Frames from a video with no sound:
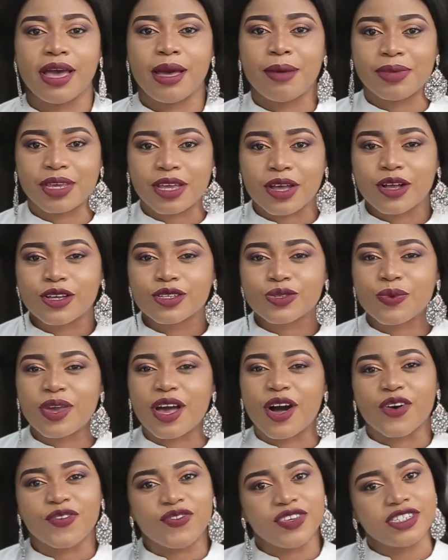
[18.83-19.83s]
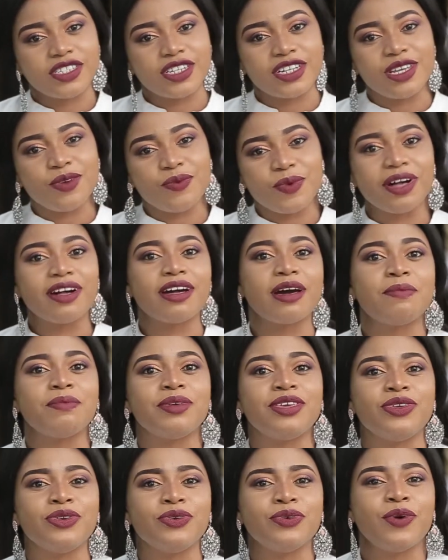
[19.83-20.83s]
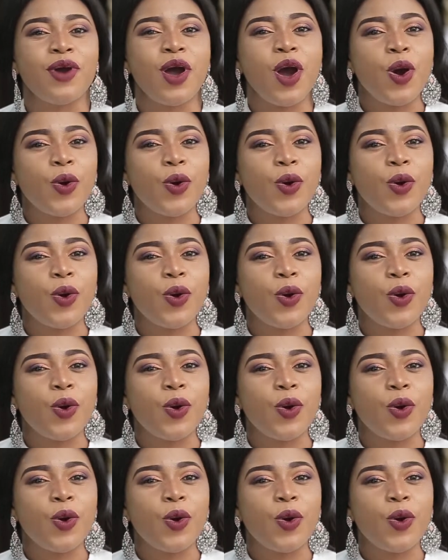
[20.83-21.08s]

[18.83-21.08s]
Because we are officially welcoming you,